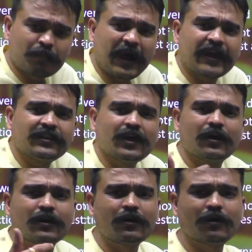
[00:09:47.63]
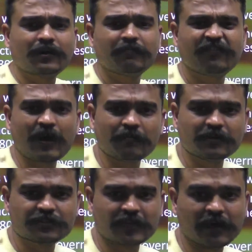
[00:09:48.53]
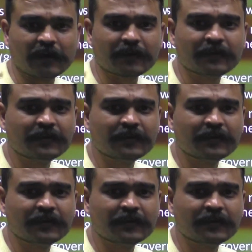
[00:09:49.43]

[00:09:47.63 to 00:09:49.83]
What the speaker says: by the goddamn farmers there.